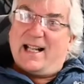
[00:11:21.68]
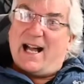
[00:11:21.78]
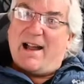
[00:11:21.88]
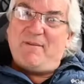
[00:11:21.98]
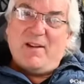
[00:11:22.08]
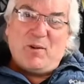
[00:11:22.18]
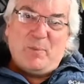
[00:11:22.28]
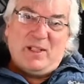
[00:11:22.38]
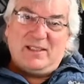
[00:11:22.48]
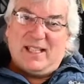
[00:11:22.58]
I've never
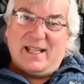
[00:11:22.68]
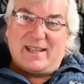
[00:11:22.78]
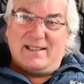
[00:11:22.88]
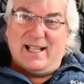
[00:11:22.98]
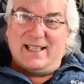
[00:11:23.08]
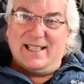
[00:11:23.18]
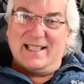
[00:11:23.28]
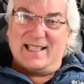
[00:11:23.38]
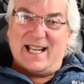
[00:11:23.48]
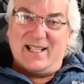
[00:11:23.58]
built anything like
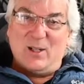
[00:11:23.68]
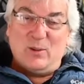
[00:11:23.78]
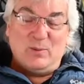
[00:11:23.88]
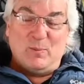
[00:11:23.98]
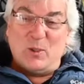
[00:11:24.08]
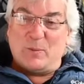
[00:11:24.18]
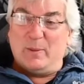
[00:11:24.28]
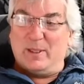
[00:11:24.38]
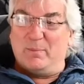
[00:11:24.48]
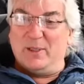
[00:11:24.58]
this. I know most
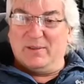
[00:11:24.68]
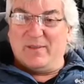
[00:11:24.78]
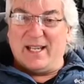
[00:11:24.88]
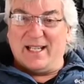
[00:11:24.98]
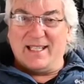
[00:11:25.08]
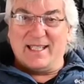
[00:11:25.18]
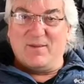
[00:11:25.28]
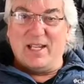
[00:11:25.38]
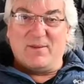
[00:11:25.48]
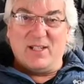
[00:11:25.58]
people that built vans
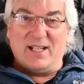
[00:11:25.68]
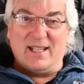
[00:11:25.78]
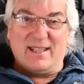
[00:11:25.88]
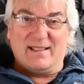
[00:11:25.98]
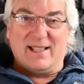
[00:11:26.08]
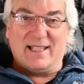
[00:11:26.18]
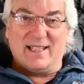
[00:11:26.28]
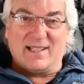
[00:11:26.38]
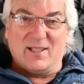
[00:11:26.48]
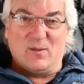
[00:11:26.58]
have never done anything like
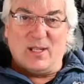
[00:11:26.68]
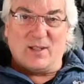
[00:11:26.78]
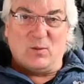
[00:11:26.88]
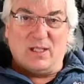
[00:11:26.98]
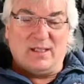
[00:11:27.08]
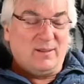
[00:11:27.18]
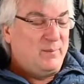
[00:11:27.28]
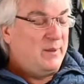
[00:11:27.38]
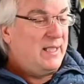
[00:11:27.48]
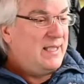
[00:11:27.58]
this as well,
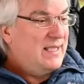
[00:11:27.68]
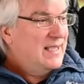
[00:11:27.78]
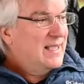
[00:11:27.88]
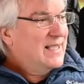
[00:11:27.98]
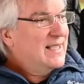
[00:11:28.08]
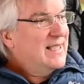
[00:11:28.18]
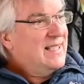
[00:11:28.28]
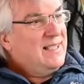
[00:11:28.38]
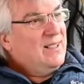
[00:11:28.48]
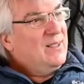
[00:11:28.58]
but
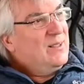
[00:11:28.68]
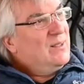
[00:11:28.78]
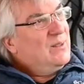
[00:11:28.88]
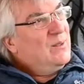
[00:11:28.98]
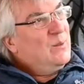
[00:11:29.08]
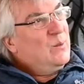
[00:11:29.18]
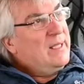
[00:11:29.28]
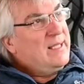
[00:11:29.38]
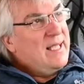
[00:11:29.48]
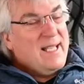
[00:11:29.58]

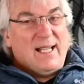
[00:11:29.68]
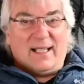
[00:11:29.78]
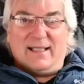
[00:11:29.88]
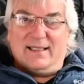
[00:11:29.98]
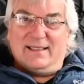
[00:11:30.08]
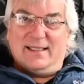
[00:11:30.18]
what the heck?